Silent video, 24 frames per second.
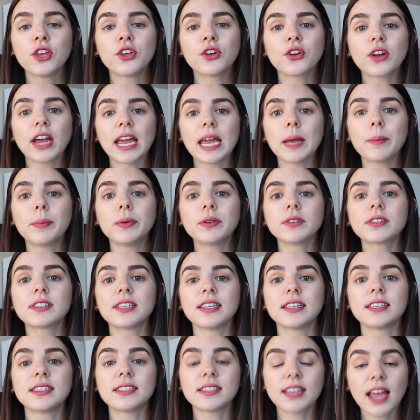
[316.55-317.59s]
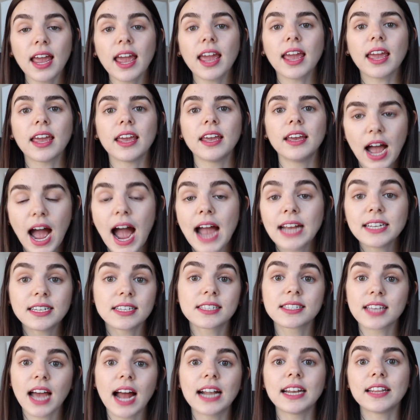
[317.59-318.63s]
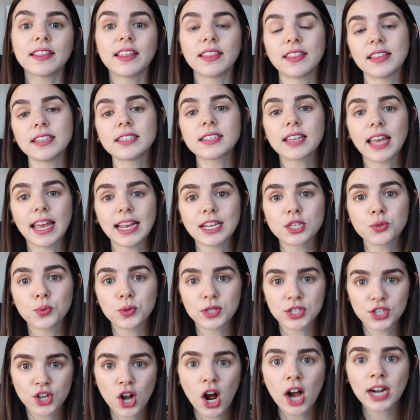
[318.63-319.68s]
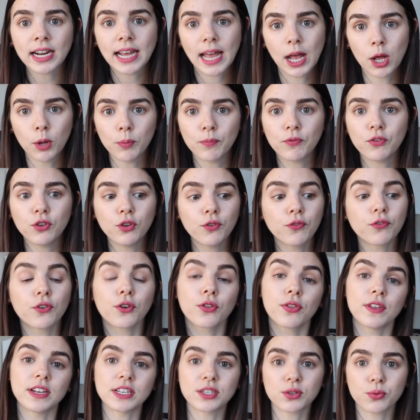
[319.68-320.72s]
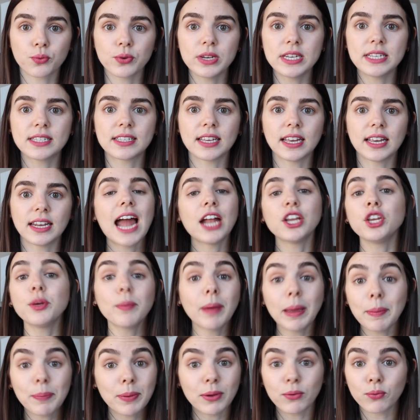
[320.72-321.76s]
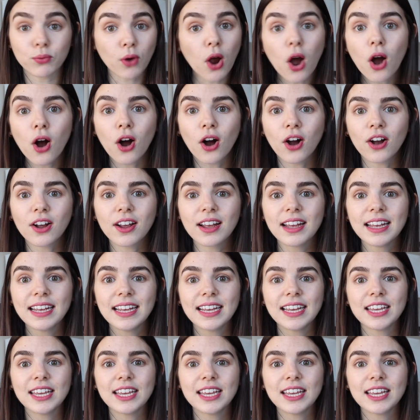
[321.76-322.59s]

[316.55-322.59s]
You're able to say, I decided that this case was not helpful for this reason. And you might be wrong.